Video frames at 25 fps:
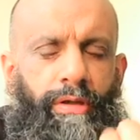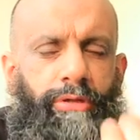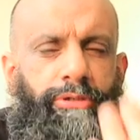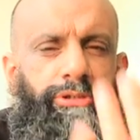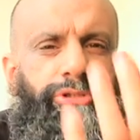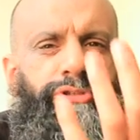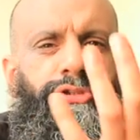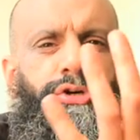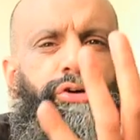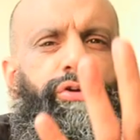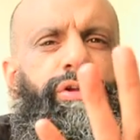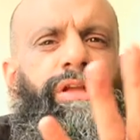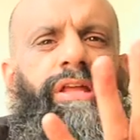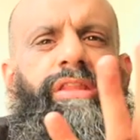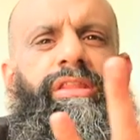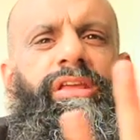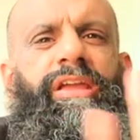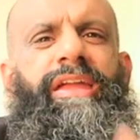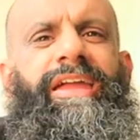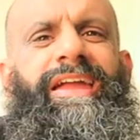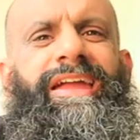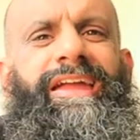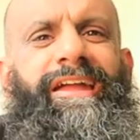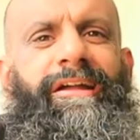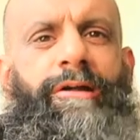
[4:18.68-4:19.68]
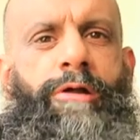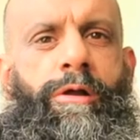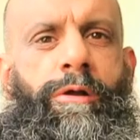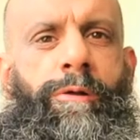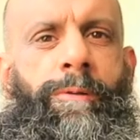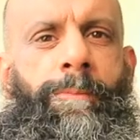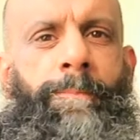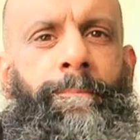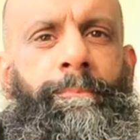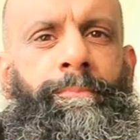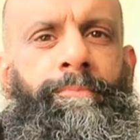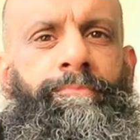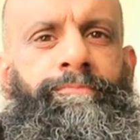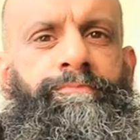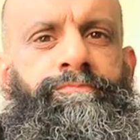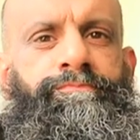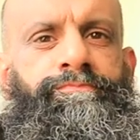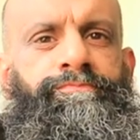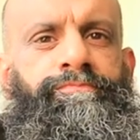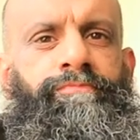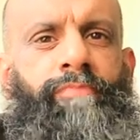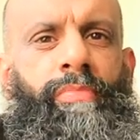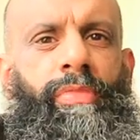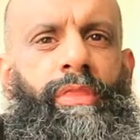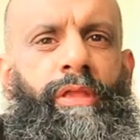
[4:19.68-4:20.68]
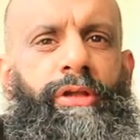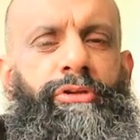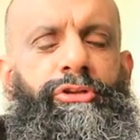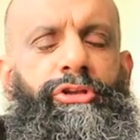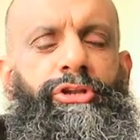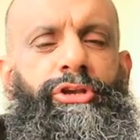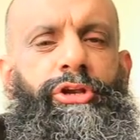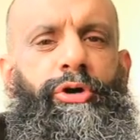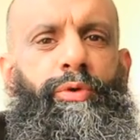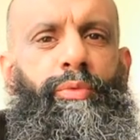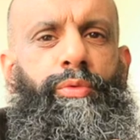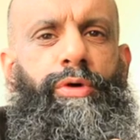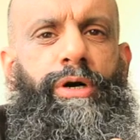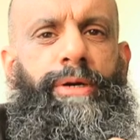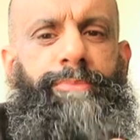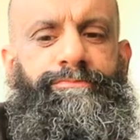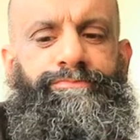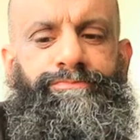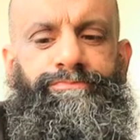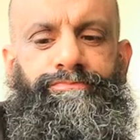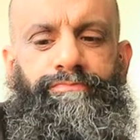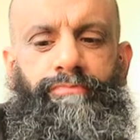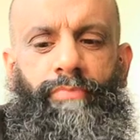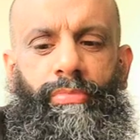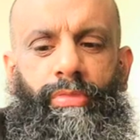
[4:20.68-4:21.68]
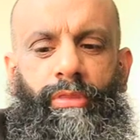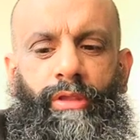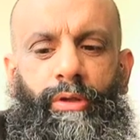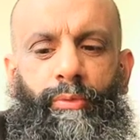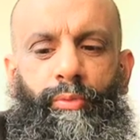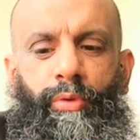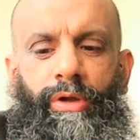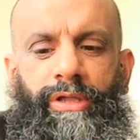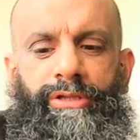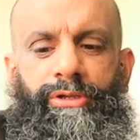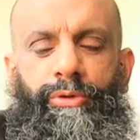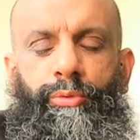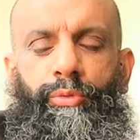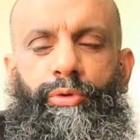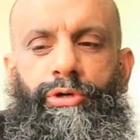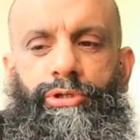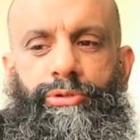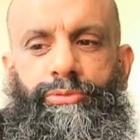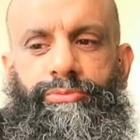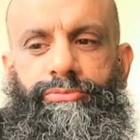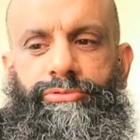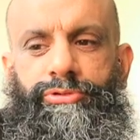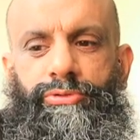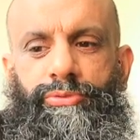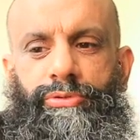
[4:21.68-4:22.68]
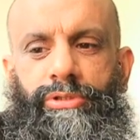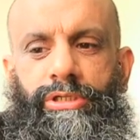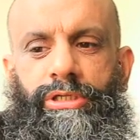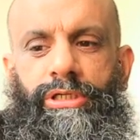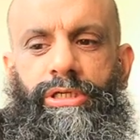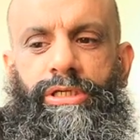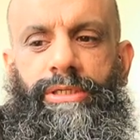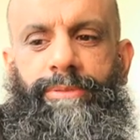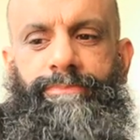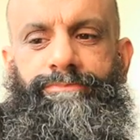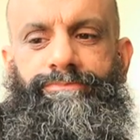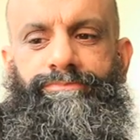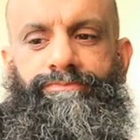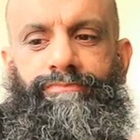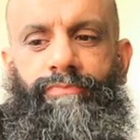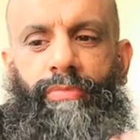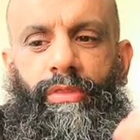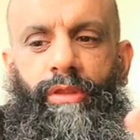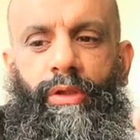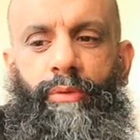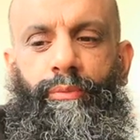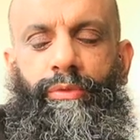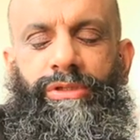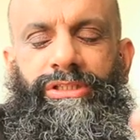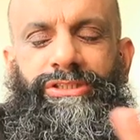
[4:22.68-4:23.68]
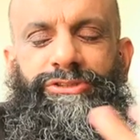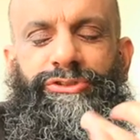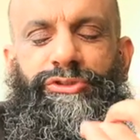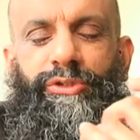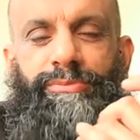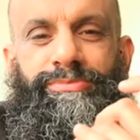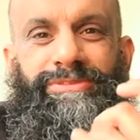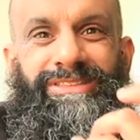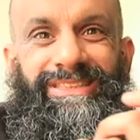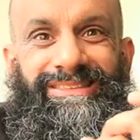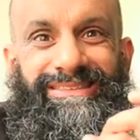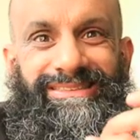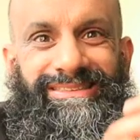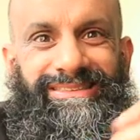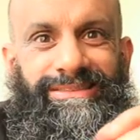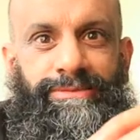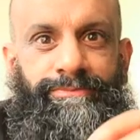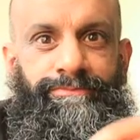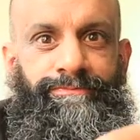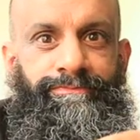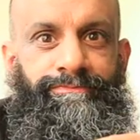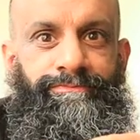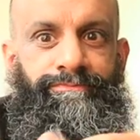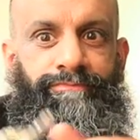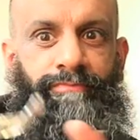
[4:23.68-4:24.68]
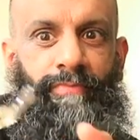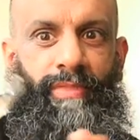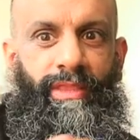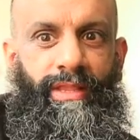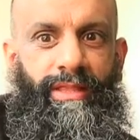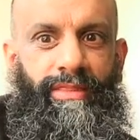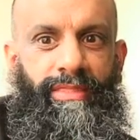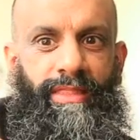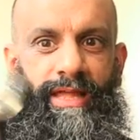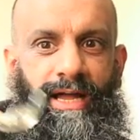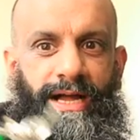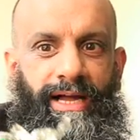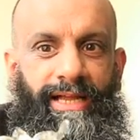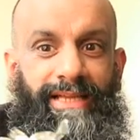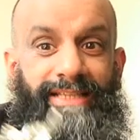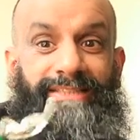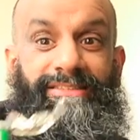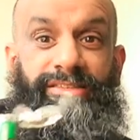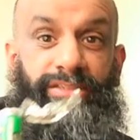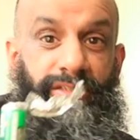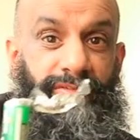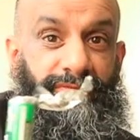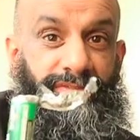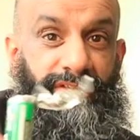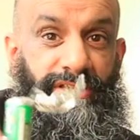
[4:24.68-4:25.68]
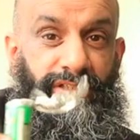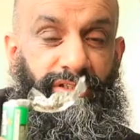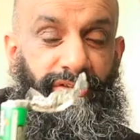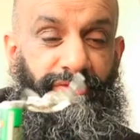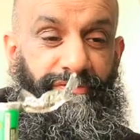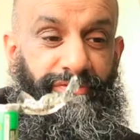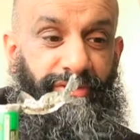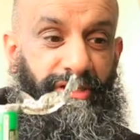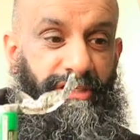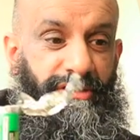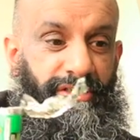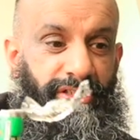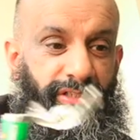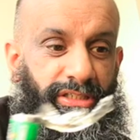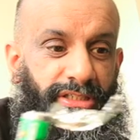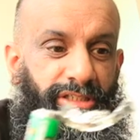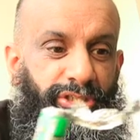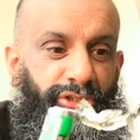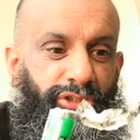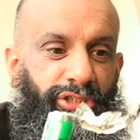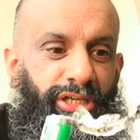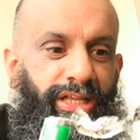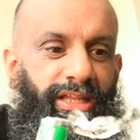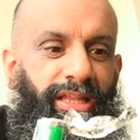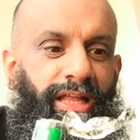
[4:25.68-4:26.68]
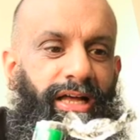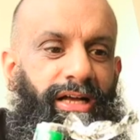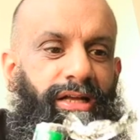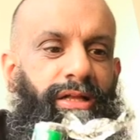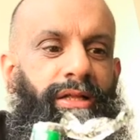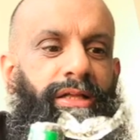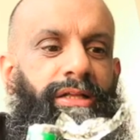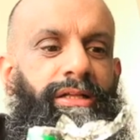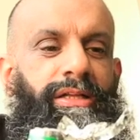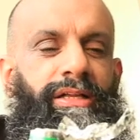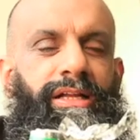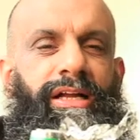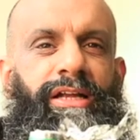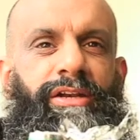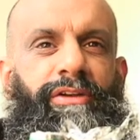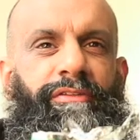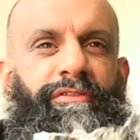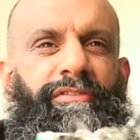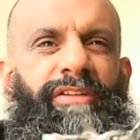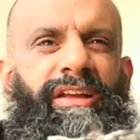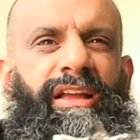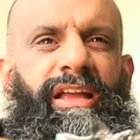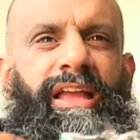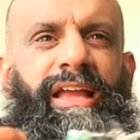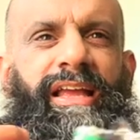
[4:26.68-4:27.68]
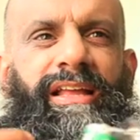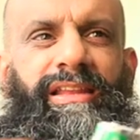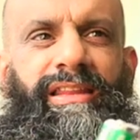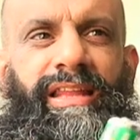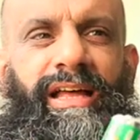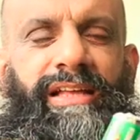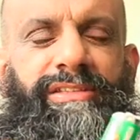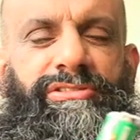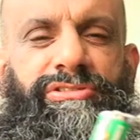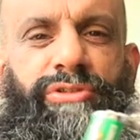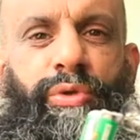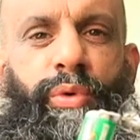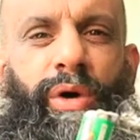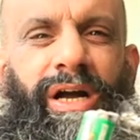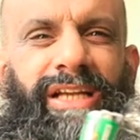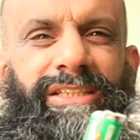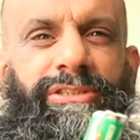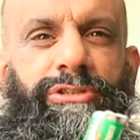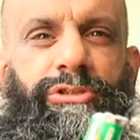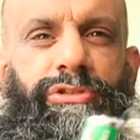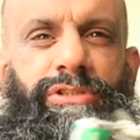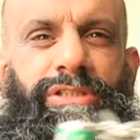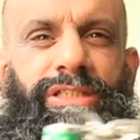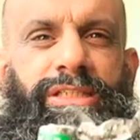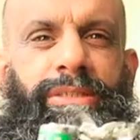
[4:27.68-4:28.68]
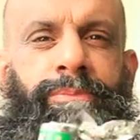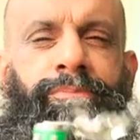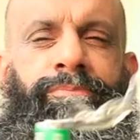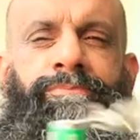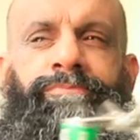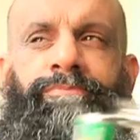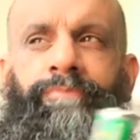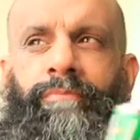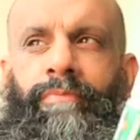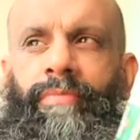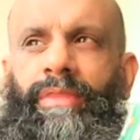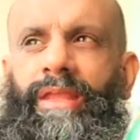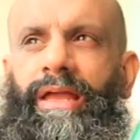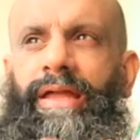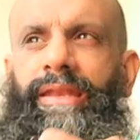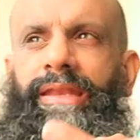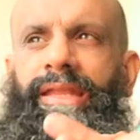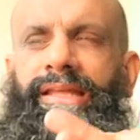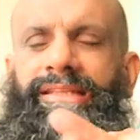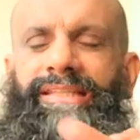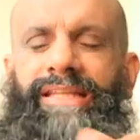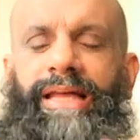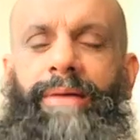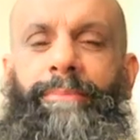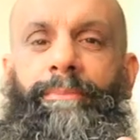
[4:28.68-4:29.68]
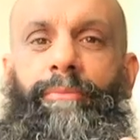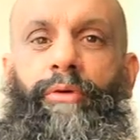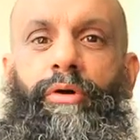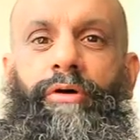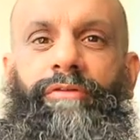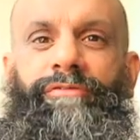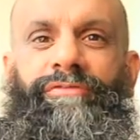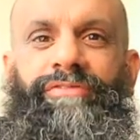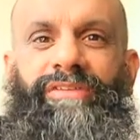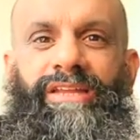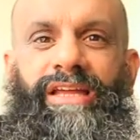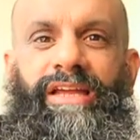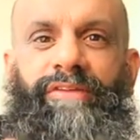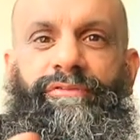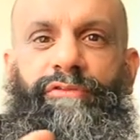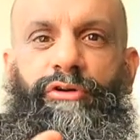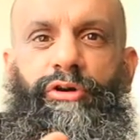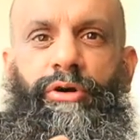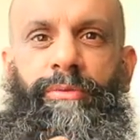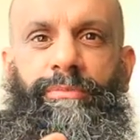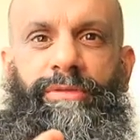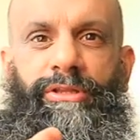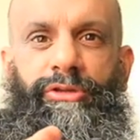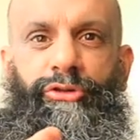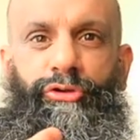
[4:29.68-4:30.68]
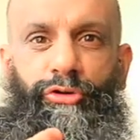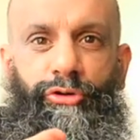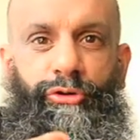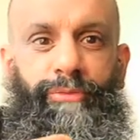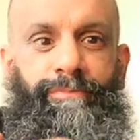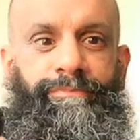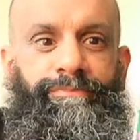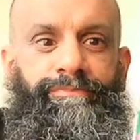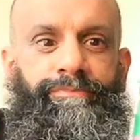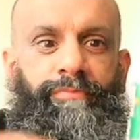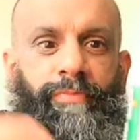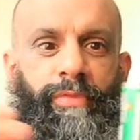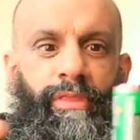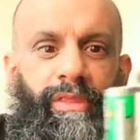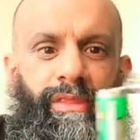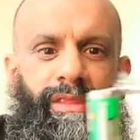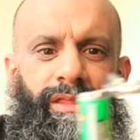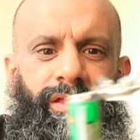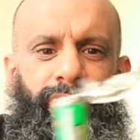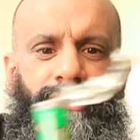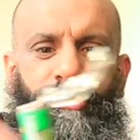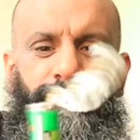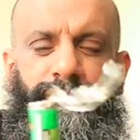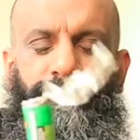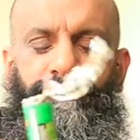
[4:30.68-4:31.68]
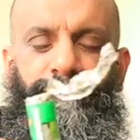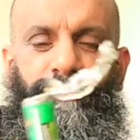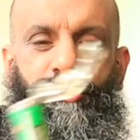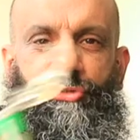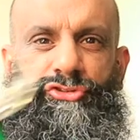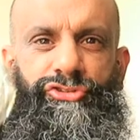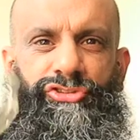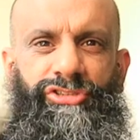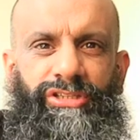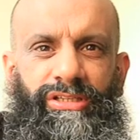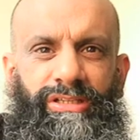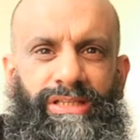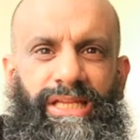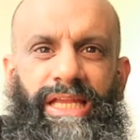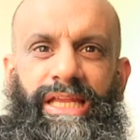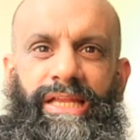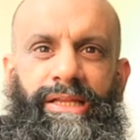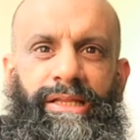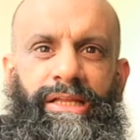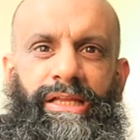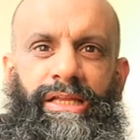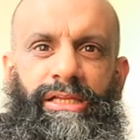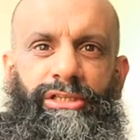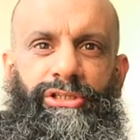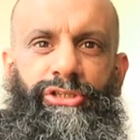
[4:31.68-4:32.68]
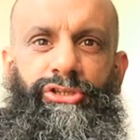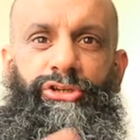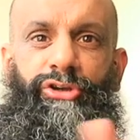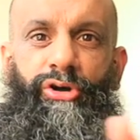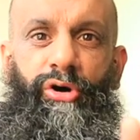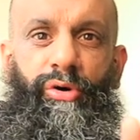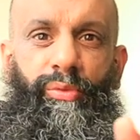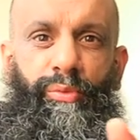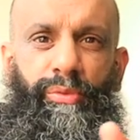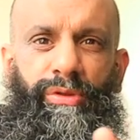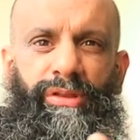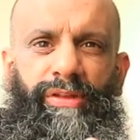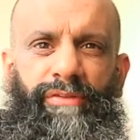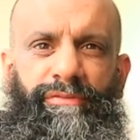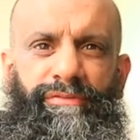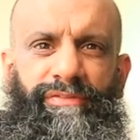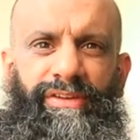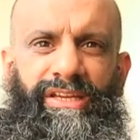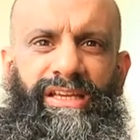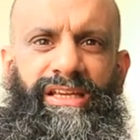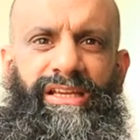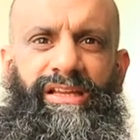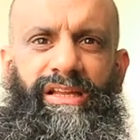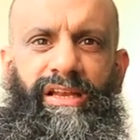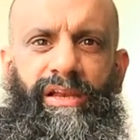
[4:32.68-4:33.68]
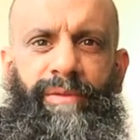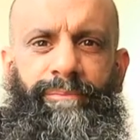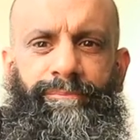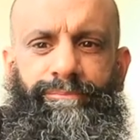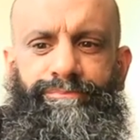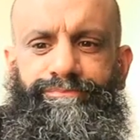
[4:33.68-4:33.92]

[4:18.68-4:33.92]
You don't get the kick, you know, where you would with a substance that isn't vegan friendly. You get that kind of kick that's quite unique, and there's that more flavour coming through. Unfortunately, you don't with a vegan